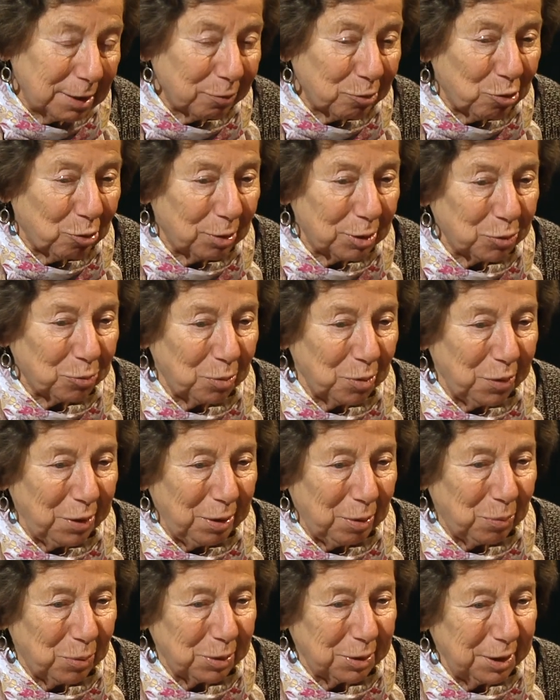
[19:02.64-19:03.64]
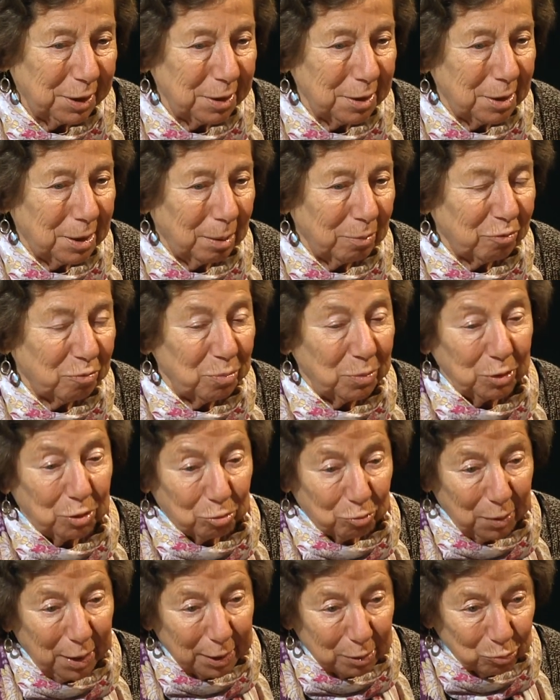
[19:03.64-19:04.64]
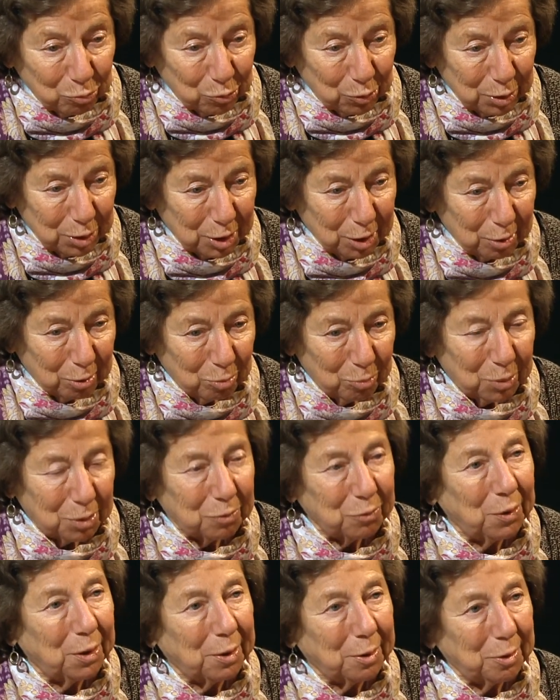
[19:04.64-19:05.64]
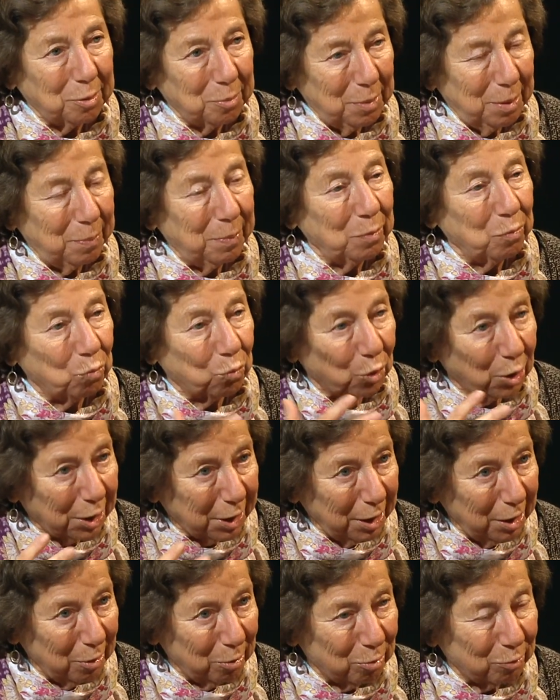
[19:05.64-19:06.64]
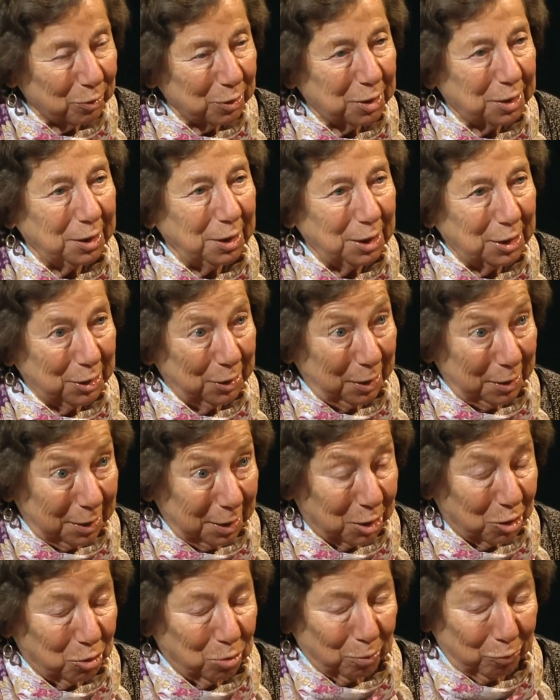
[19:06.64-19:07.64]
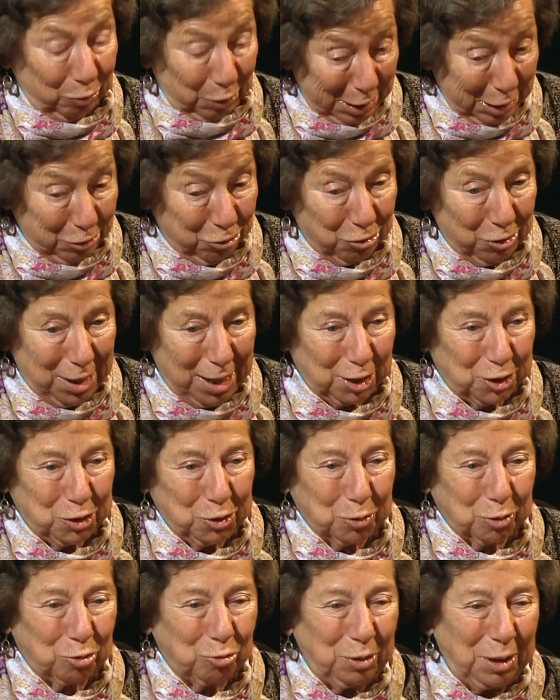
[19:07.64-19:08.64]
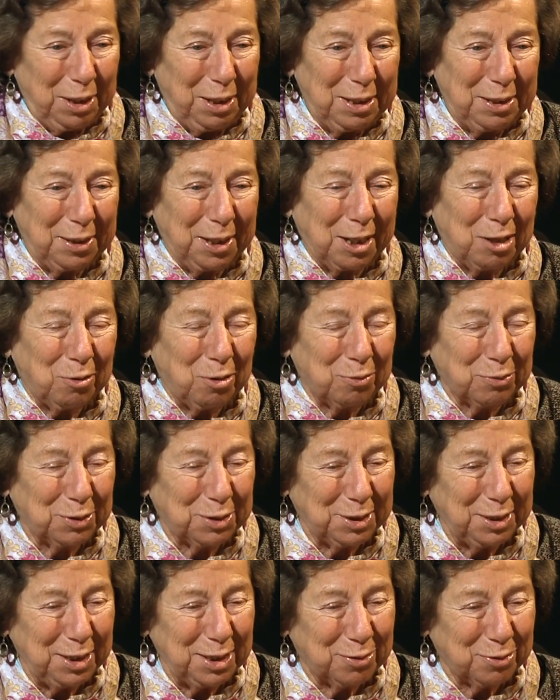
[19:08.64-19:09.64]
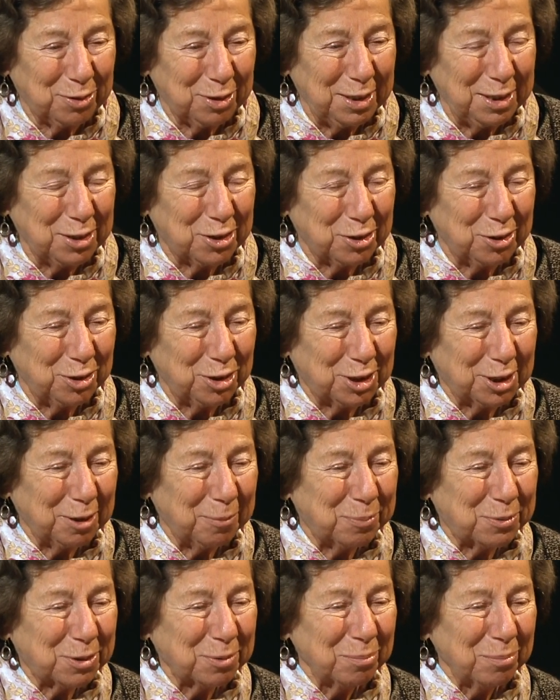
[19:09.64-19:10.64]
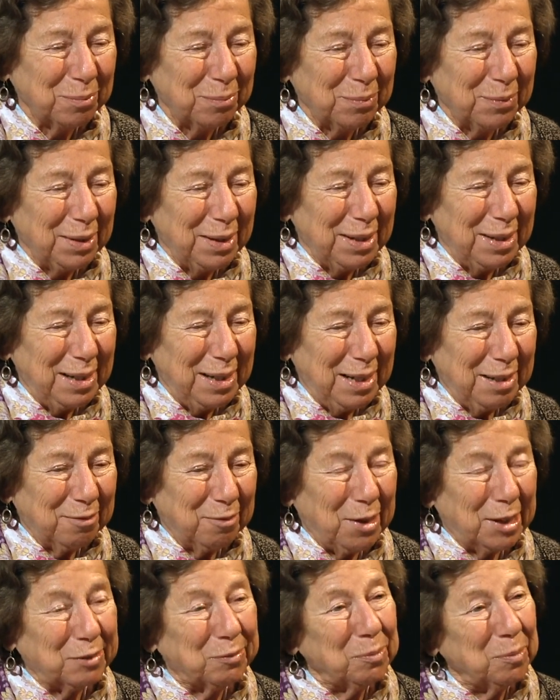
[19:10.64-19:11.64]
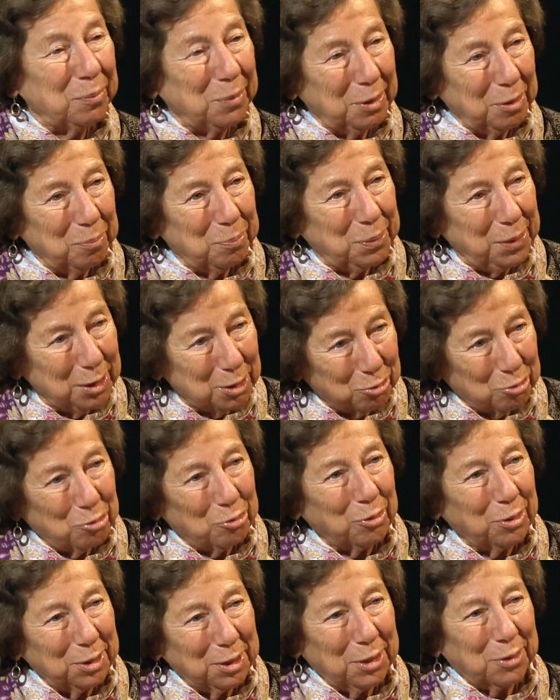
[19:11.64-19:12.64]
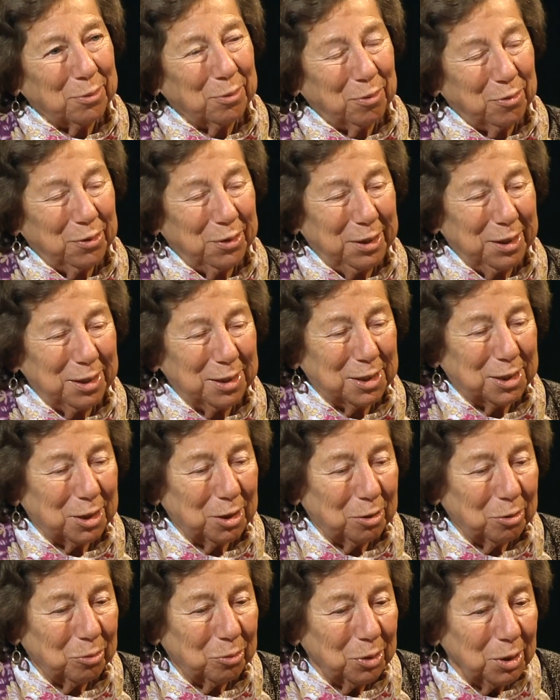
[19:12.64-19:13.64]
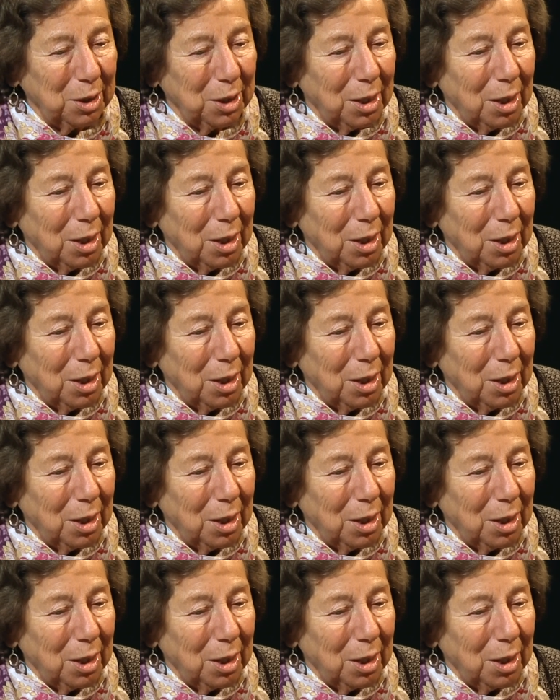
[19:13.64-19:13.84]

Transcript: of course, were there where didn't come from a direct war zone, but a lot of them have been working overseas because mm -hmm. it's a school mm-hmm. for international training and they go overseas for internships. And a lot of them have been in Peace Corps and other things. So yeah